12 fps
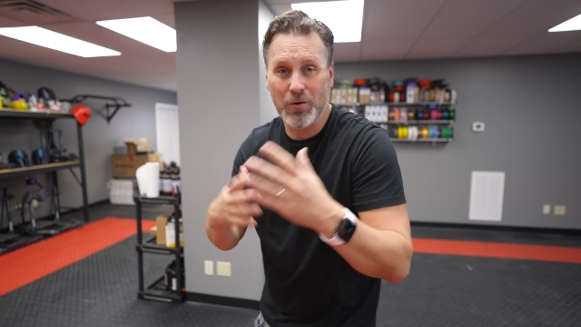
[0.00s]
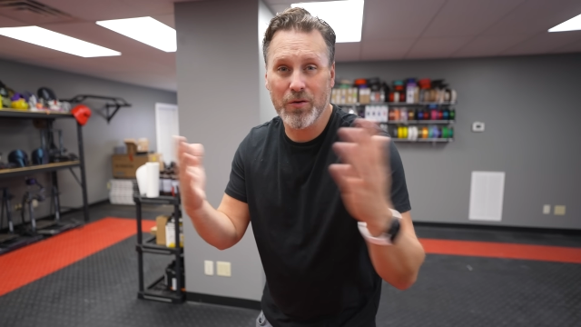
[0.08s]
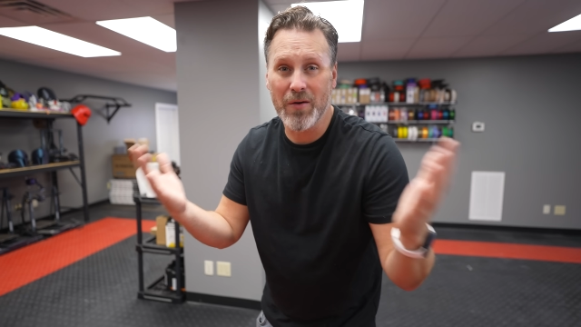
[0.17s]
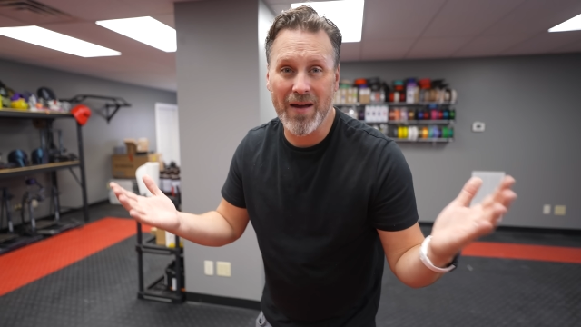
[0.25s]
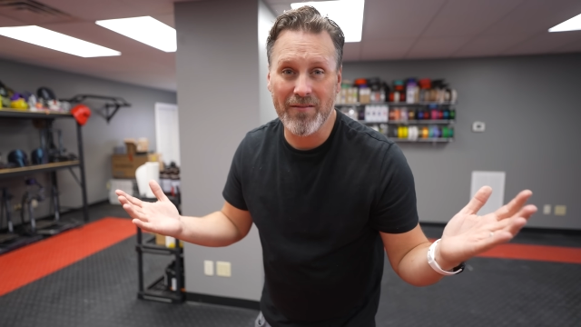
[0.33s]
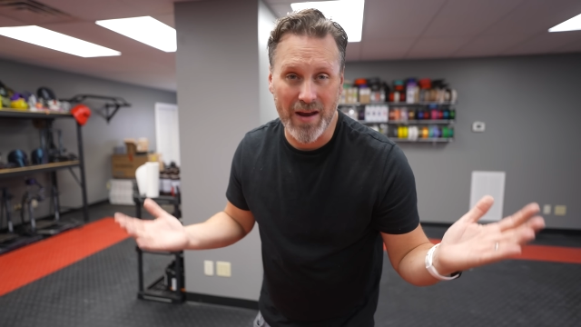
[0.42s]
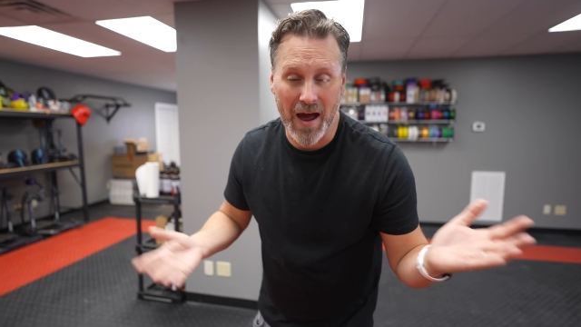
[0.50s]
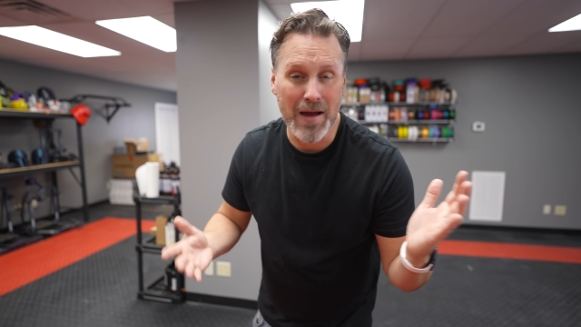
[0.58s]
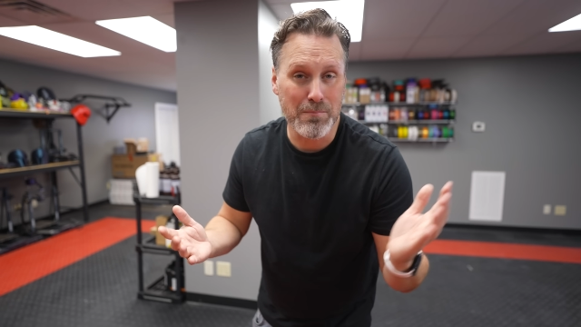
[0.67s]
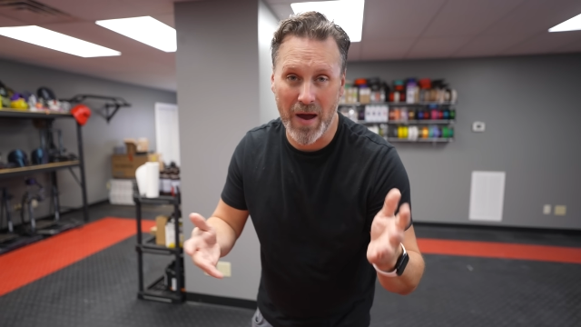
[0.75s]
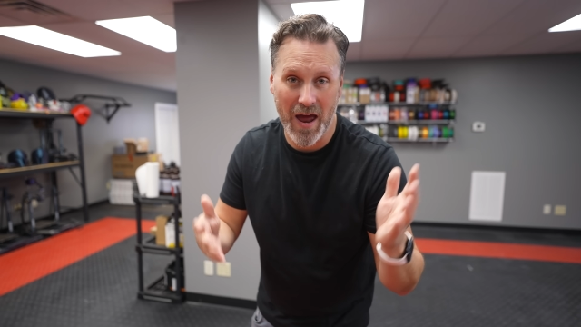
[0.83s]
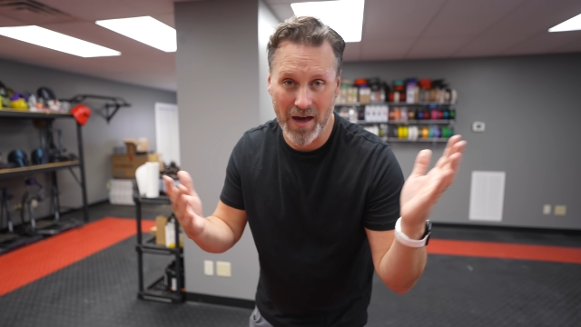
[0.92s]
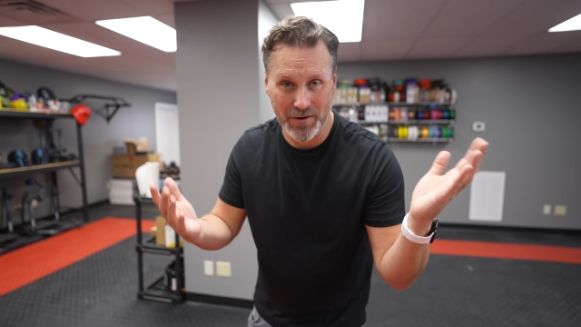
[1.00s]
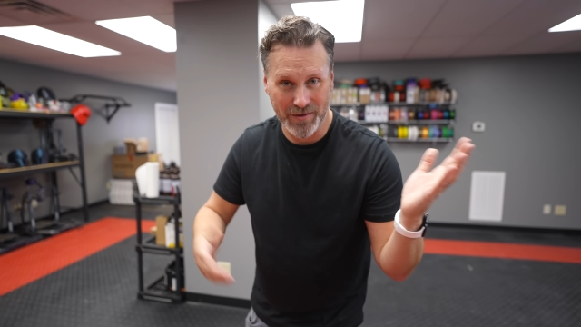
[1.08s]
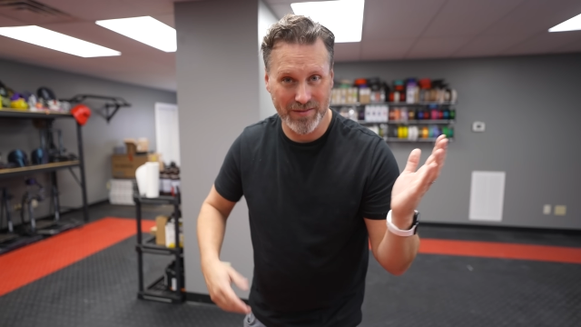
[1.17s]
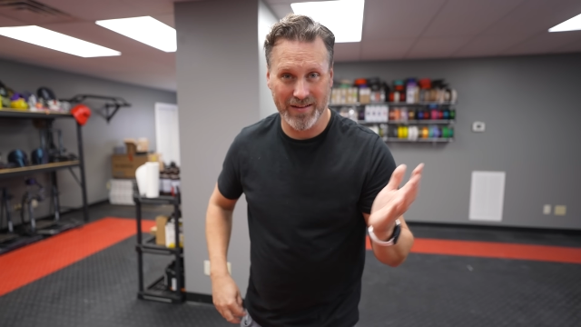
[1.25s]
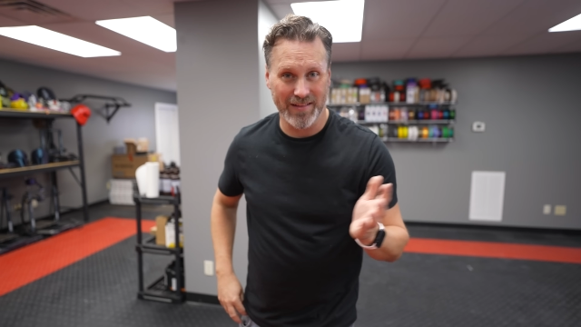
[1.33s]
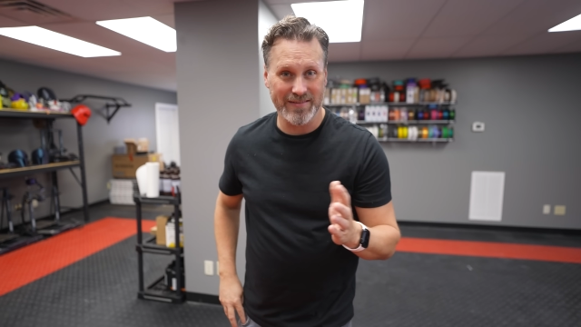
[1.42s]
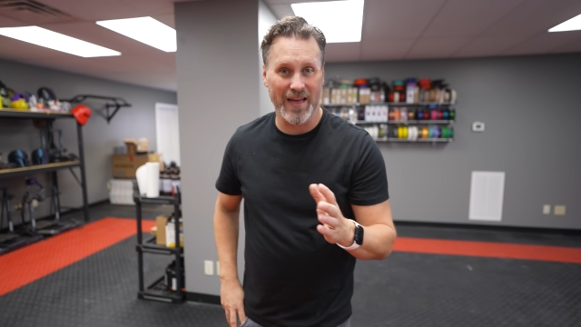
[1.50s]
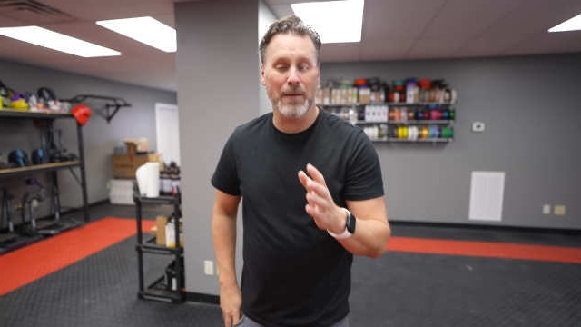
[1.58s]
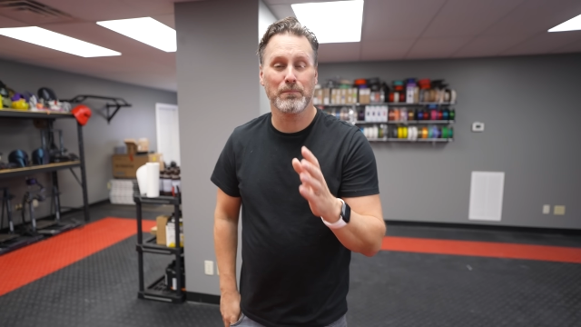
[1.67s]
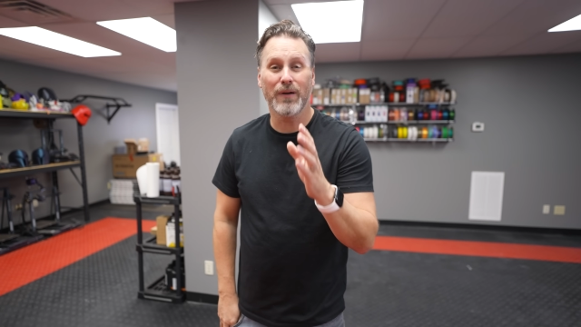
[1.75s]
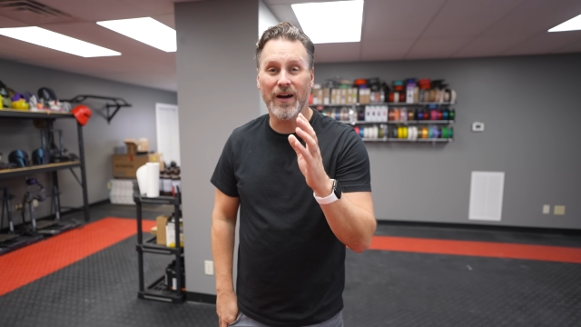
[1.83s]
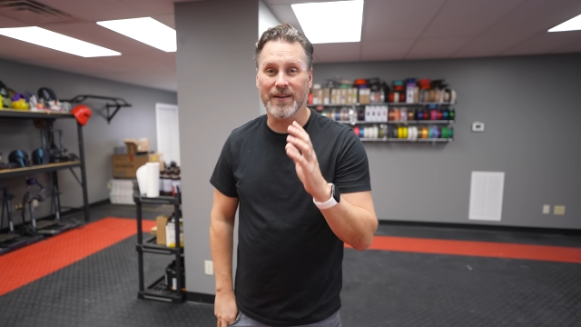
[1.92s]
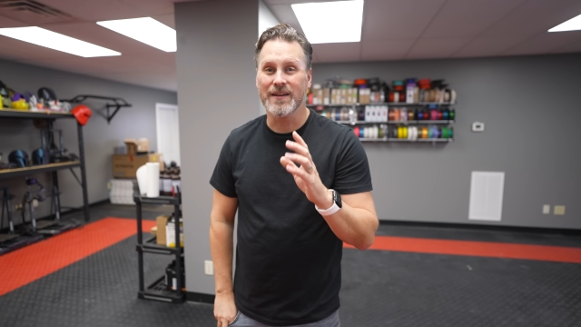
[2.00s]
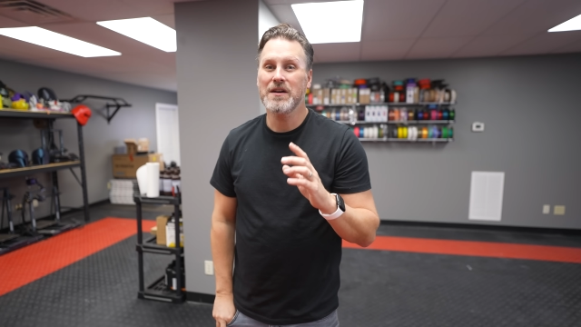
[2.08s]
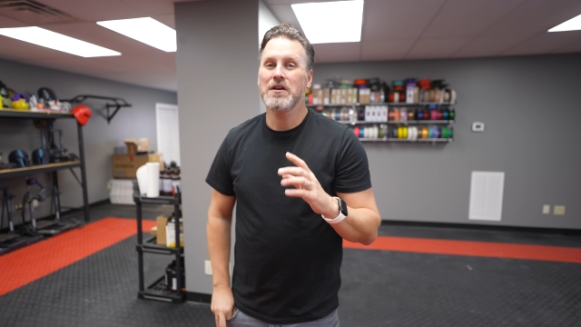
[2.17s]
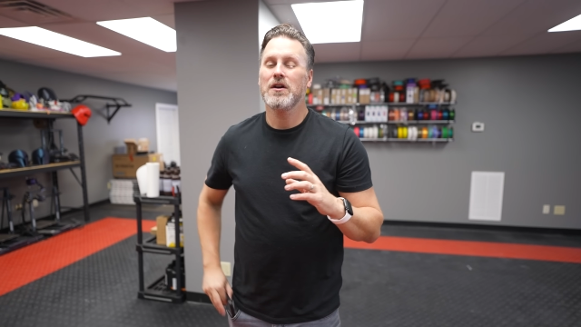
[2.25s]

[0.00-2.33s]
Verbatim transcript: or you don't have an iPad or anything like that, but